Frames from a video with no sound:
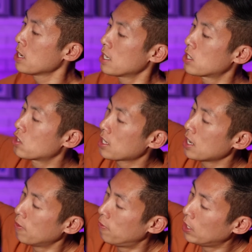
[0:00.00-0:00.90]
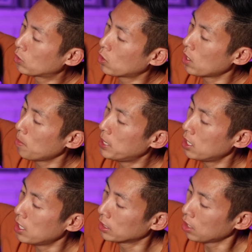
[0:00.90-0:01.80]
It's just kind of velcroed up
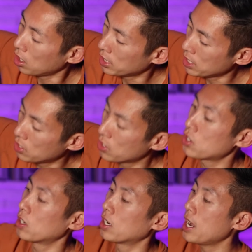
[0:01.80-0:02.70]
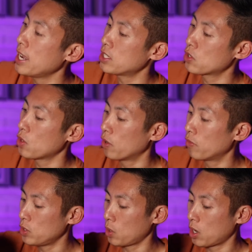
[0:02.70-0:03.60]
here and locked into a certain height. So
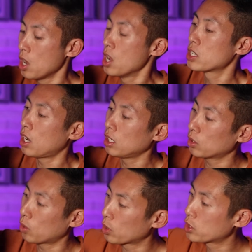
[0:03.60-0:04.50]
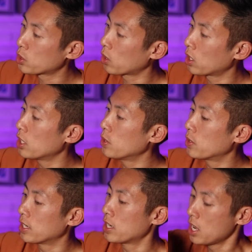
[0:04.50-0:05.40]
if you are taller or shorter, you
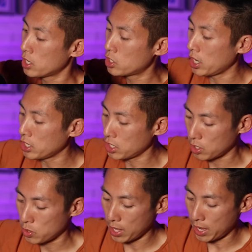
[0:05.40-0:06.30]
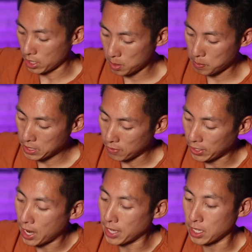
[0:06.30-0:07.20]
can change it to that
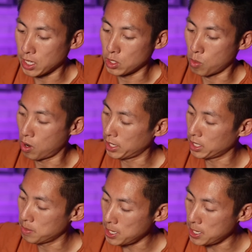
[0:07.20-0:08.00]
specific height that you want it to